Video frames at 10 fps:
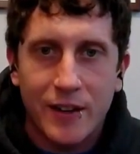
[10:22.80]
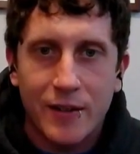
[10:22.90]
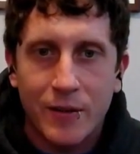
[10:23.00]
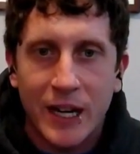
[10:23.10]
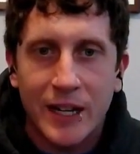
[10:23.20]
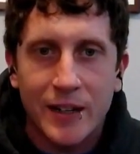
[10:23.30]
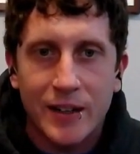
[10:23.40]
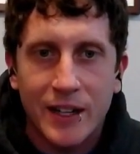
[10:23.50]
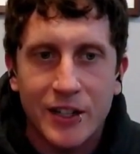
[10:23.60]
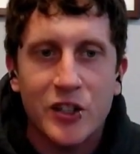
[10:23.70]
right?
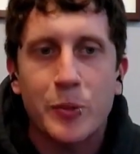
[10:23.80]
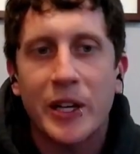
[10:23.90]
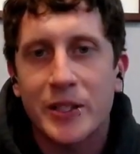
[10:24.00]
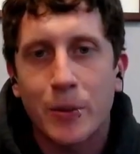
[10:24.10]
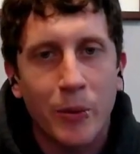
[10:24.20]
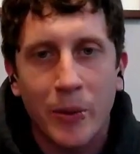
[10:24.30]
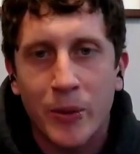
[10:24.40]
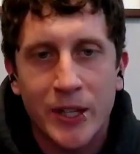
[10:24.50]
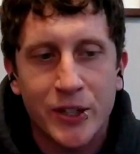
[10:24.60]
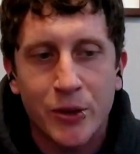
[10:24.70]
It just depends on what we
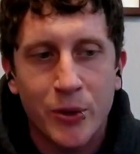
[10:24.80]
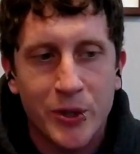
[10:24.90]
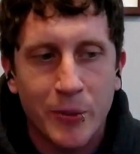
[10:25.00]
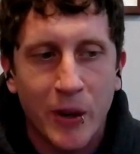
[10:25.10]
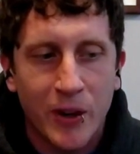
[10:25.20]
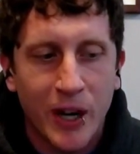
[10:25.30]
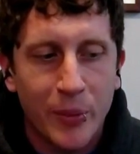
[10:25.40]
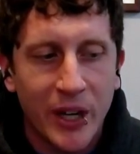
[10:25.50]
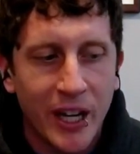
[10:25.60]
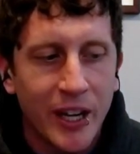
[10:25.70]
want to do. We're a small
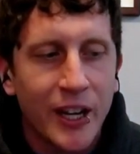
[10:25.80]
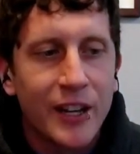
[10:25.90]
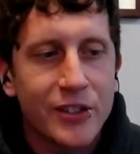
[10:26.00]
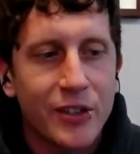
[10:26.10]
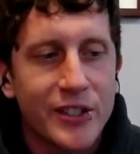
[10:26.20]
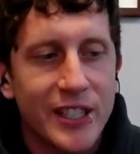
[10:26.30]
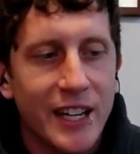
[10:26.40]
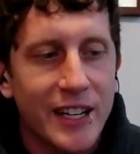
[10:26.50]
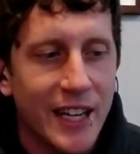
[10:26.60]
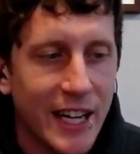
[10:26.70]
company. So it's
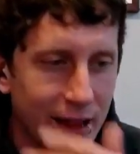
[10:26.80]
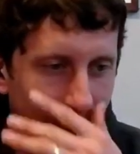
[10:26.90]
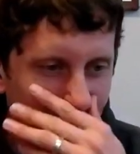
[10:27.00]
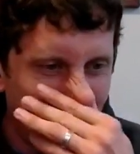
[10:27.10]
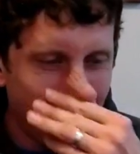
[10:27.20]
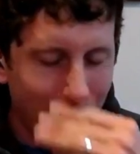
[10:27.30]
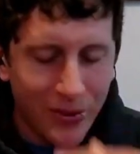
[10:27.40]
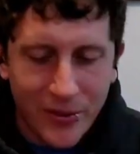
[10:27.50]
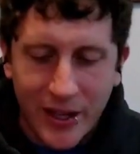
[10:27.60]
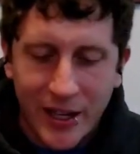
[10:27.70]
not like, I think people
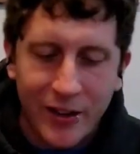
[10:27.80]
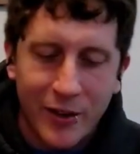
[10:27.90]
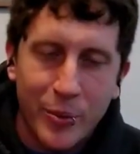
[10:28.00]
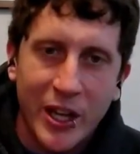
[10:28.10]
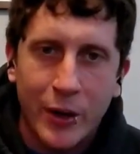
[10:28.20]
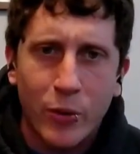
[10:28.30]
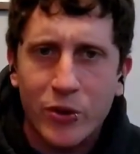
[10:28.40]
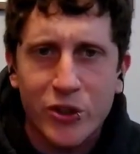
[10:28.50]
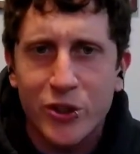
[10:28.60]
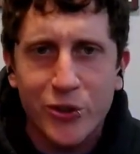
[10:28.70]
think you can be like, well,
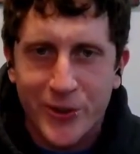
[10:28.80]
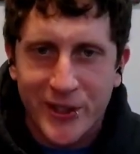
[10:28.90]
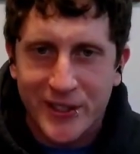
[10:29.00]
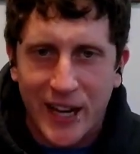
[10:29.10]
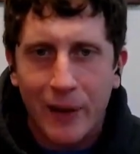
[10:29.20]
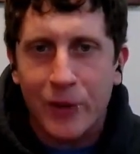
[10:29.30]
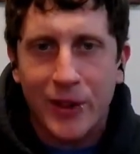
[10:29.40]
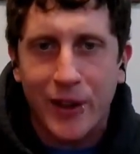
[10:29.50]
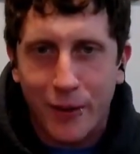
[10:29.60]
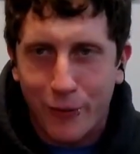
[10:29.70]
just nutrient test
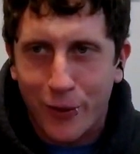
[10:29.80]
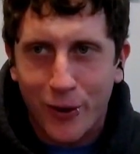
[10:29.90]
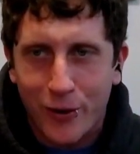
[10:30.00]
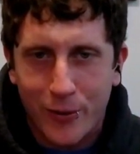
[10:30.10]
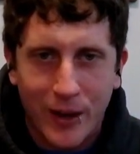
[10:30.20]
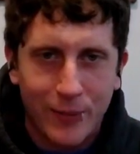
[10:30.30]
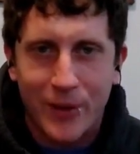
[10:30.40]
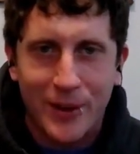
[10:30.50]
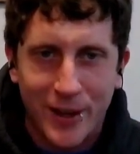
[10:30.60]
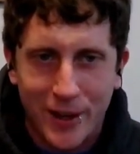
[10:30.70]
everything for
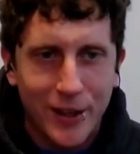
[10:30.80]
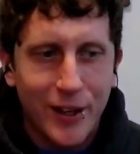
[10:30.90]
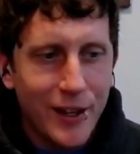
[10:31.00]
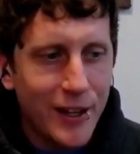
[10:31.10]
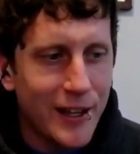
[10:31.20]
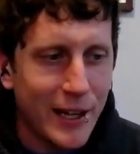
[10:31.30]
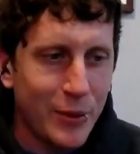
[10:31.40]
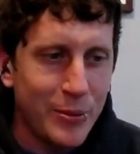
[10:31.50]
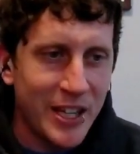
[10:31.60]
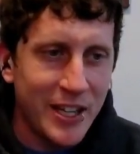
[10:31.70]
everything. And that
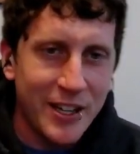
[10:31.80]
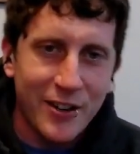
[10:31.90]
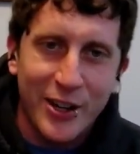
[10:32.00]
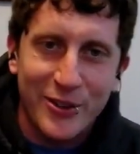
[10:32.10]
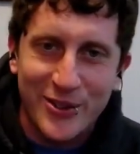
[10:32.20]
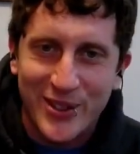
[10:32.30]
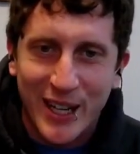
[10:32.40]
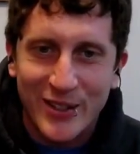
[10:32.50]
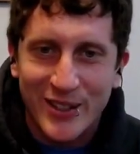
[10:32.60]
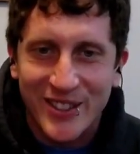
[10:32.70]
would be, you know, hundreds of
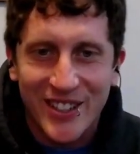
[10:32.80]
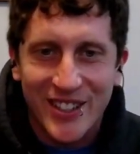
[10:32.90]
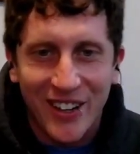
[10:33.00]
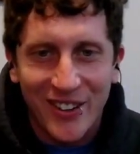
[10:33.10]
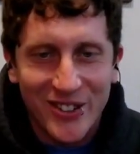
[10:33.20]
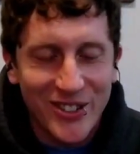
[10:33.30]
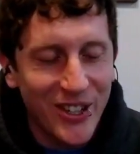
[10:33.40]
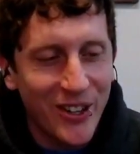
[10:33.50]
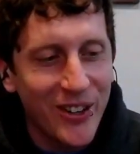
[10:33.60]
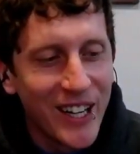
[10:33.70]
thousands of dollars.
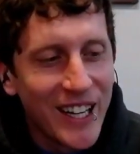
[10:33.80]
So,